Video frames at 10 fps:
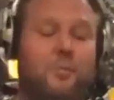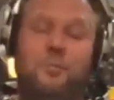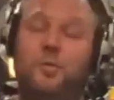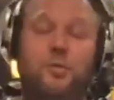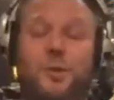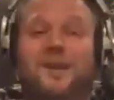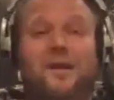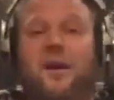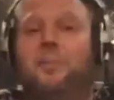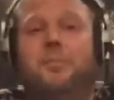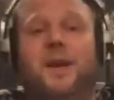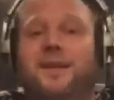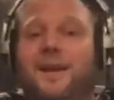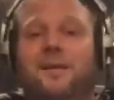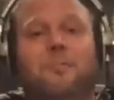blew it up.
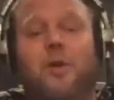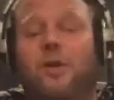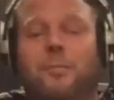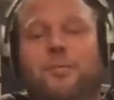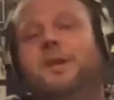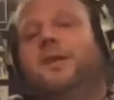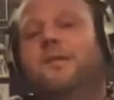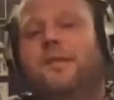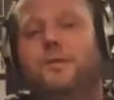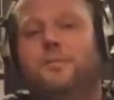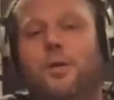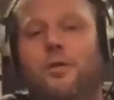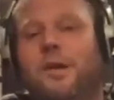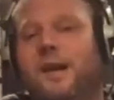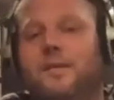And multiple years in a row,
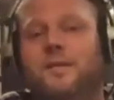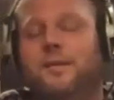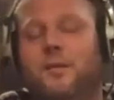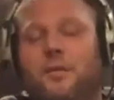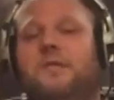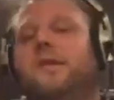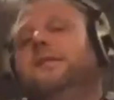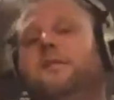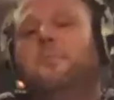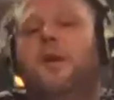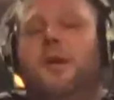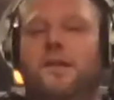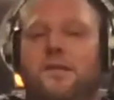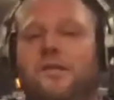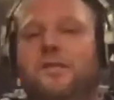like Euro sickness
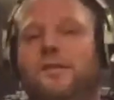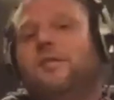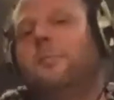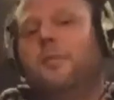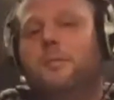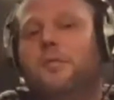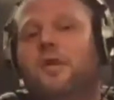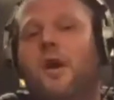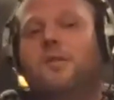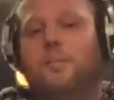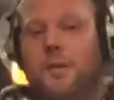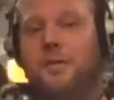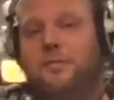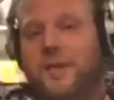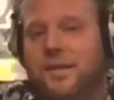parties are still some of the most talked about
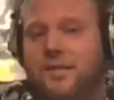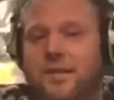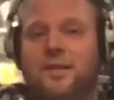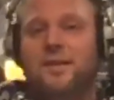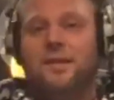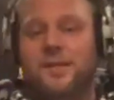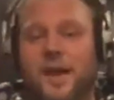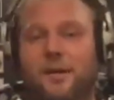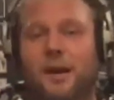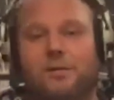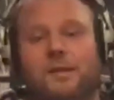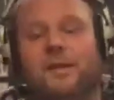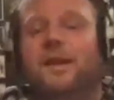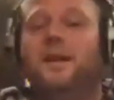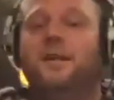events that are out
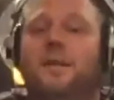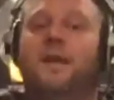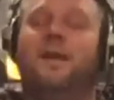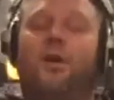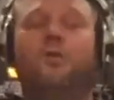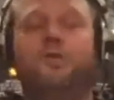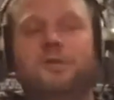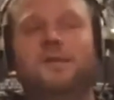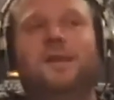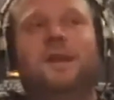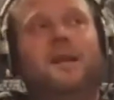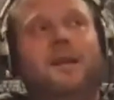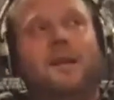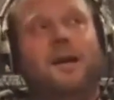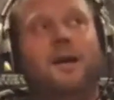there. And culturally,
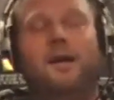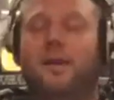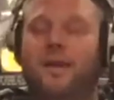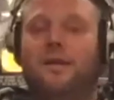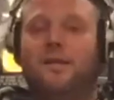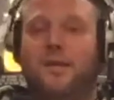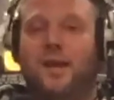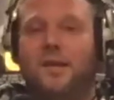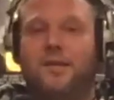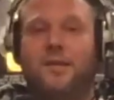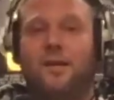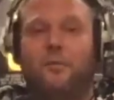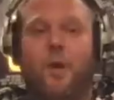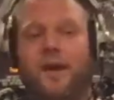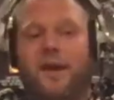as a
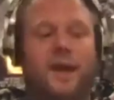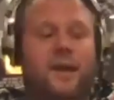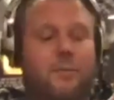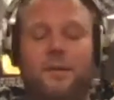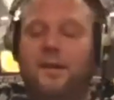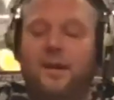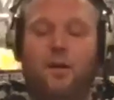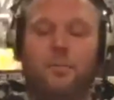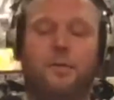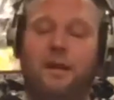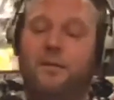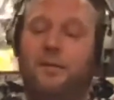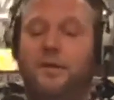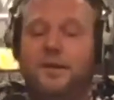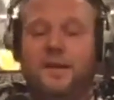white guy coming in, helping out,
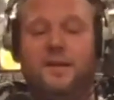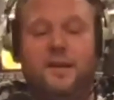learning,